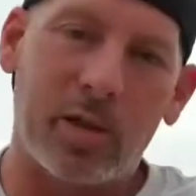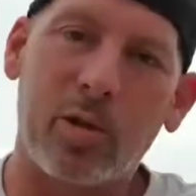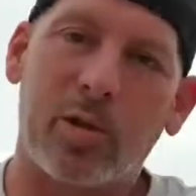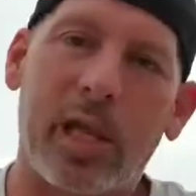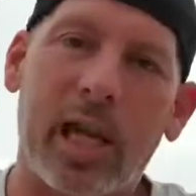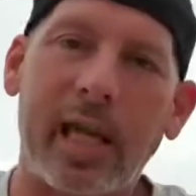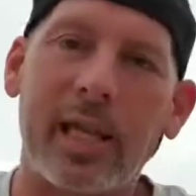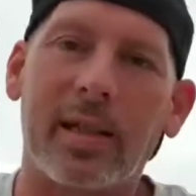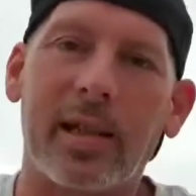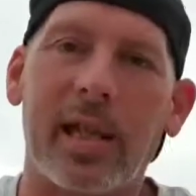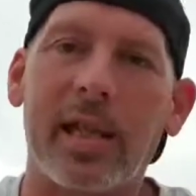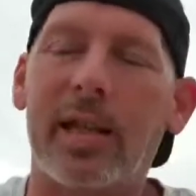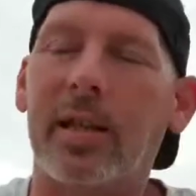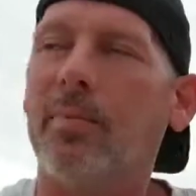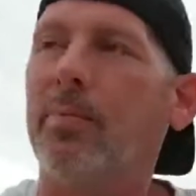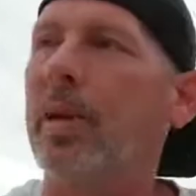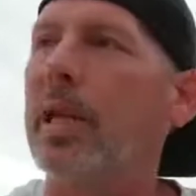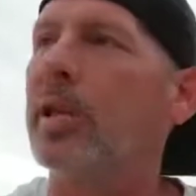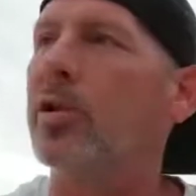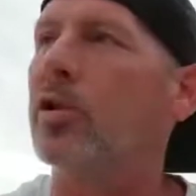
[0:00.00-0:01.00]
you can't let
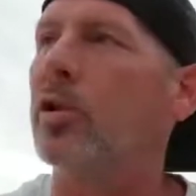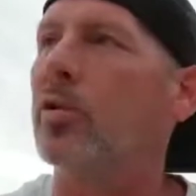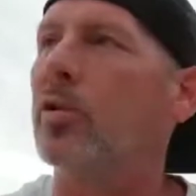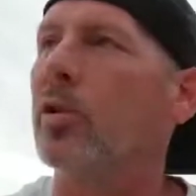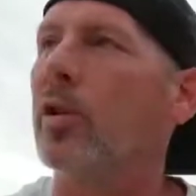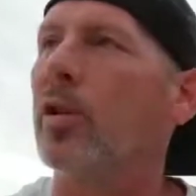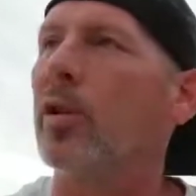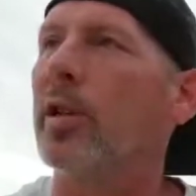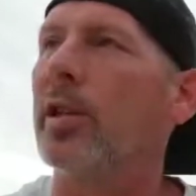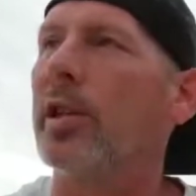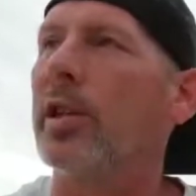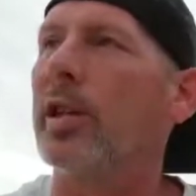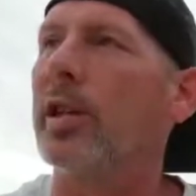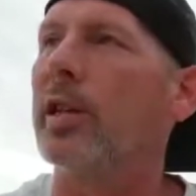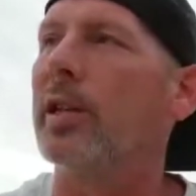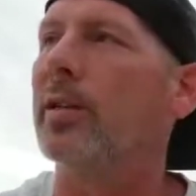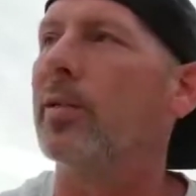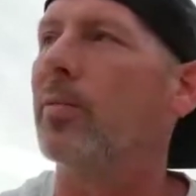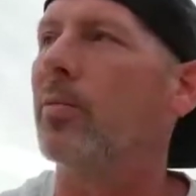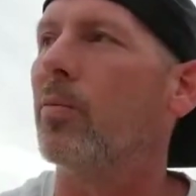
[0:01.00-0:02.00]
it beat you,
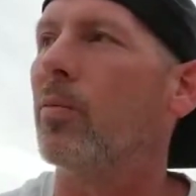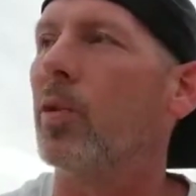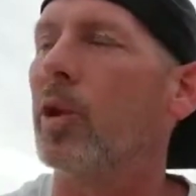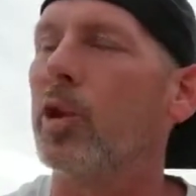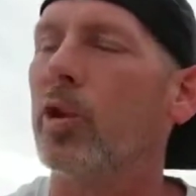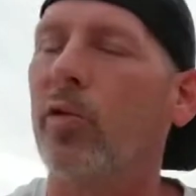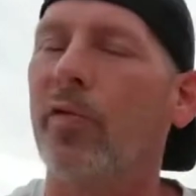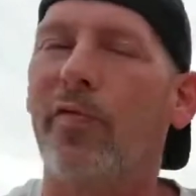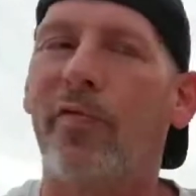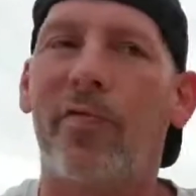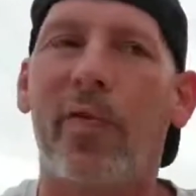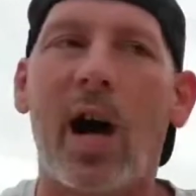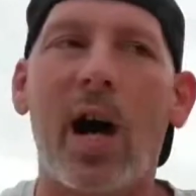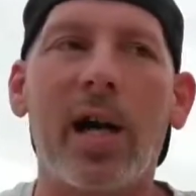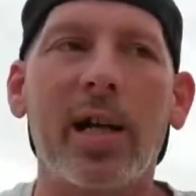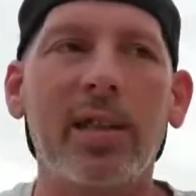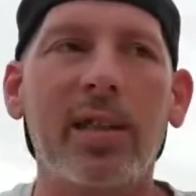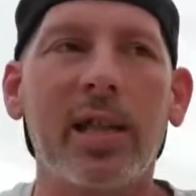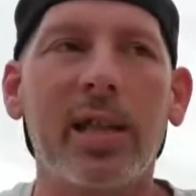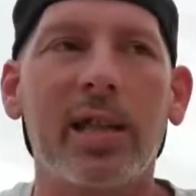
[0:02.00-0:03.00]
and when you
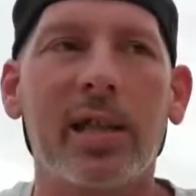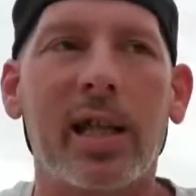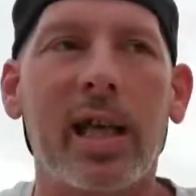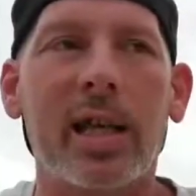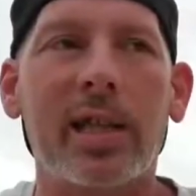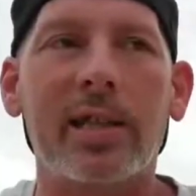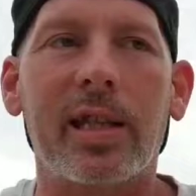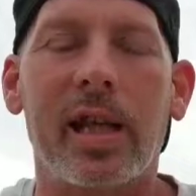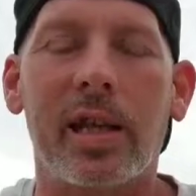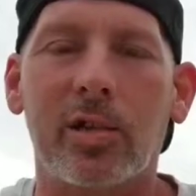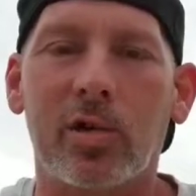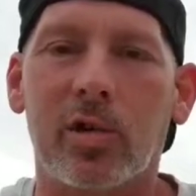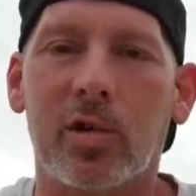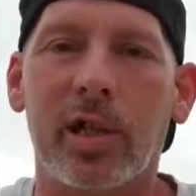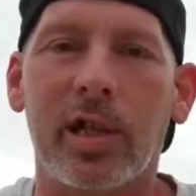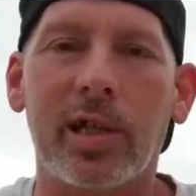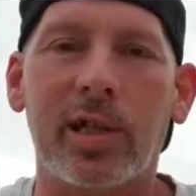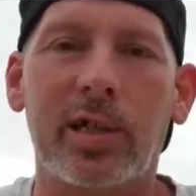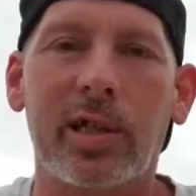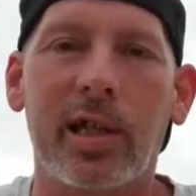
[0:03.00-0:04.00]
finally land that
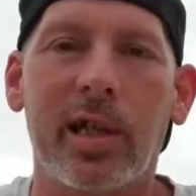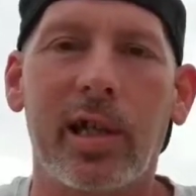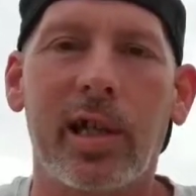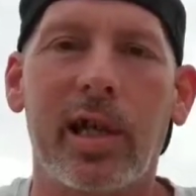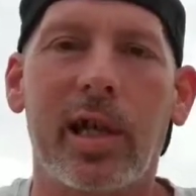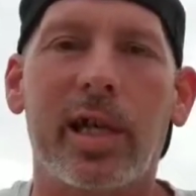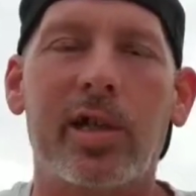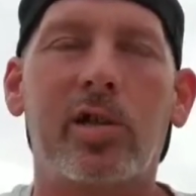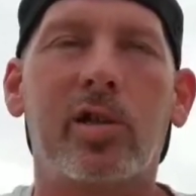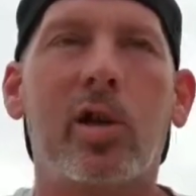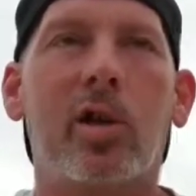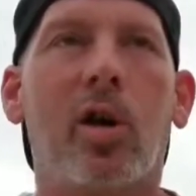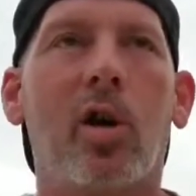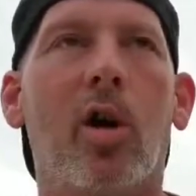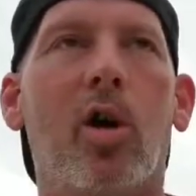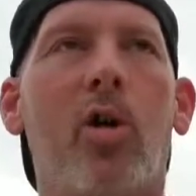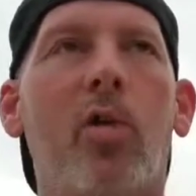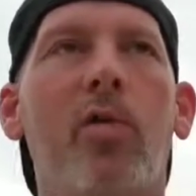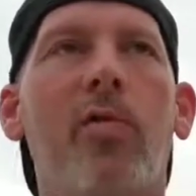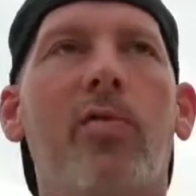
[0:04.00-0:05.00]
trick, it's an
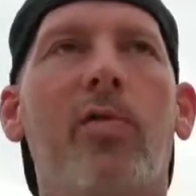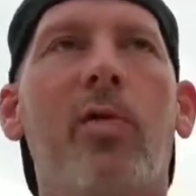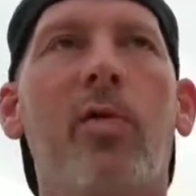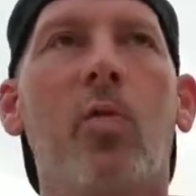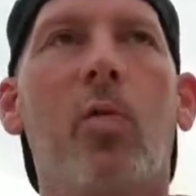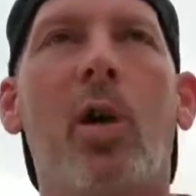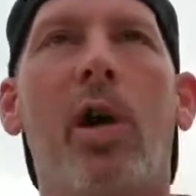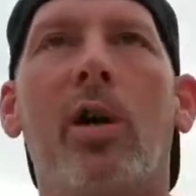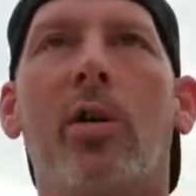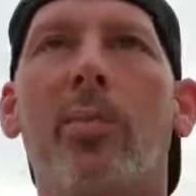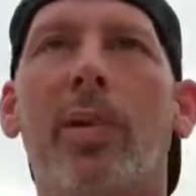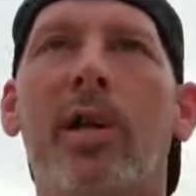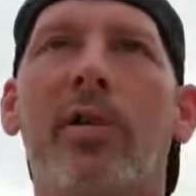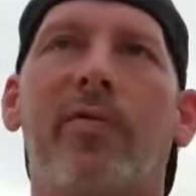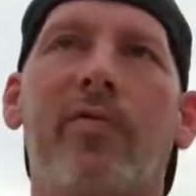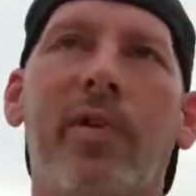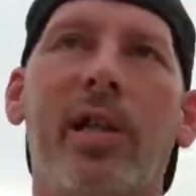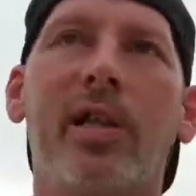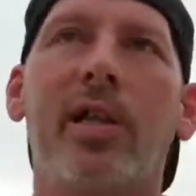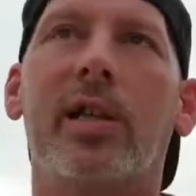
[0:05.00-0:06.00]
overwhelming
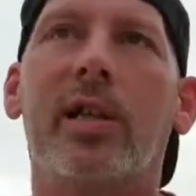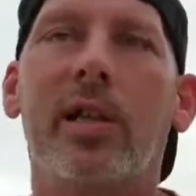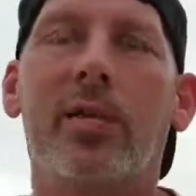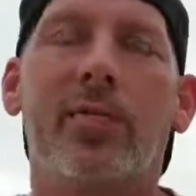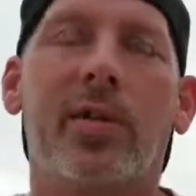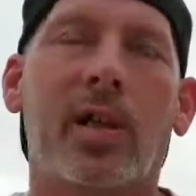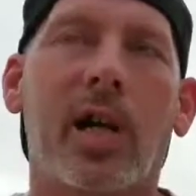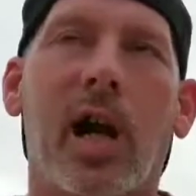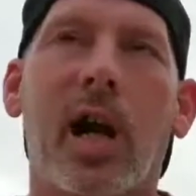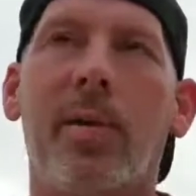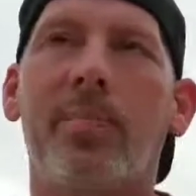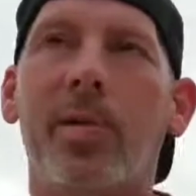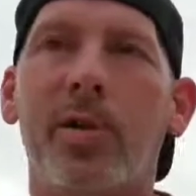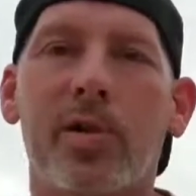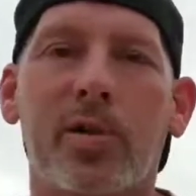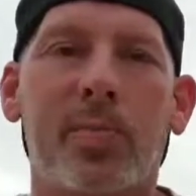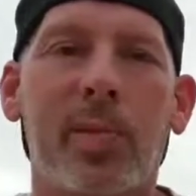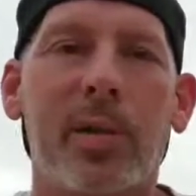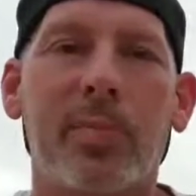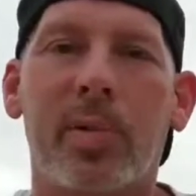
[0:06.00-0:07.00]
feeling of
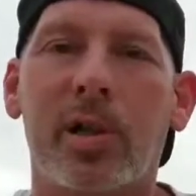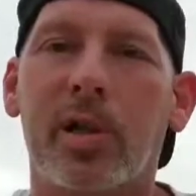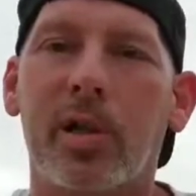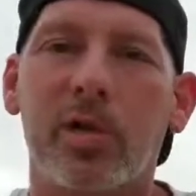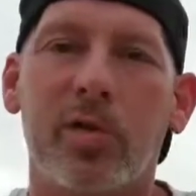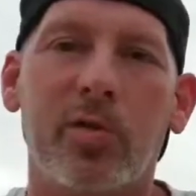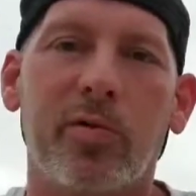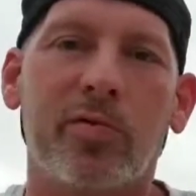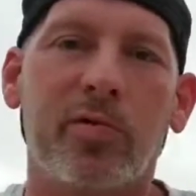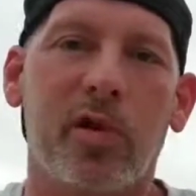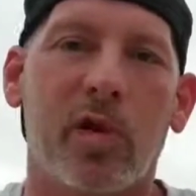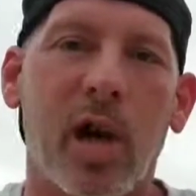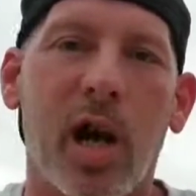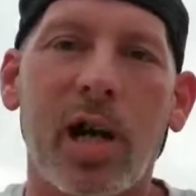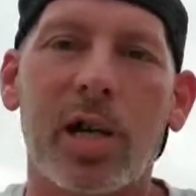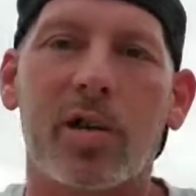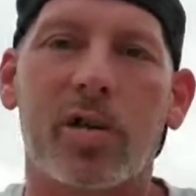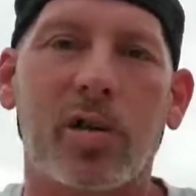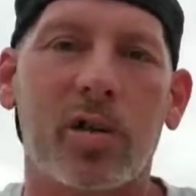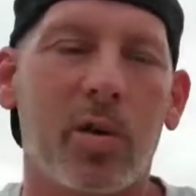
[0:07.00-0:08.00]
accomplishment, because you've
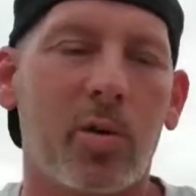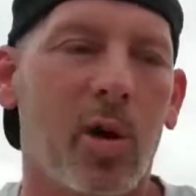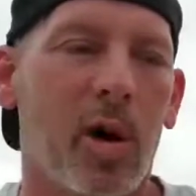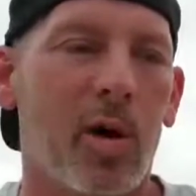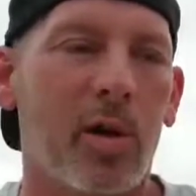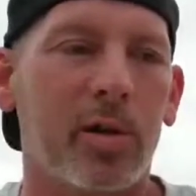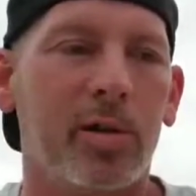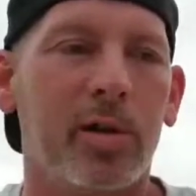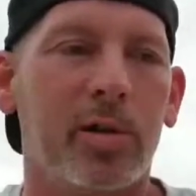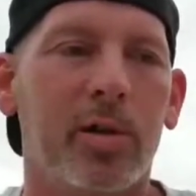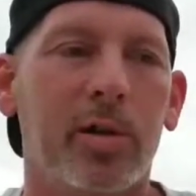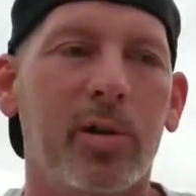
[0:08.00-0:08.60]
tried so hard to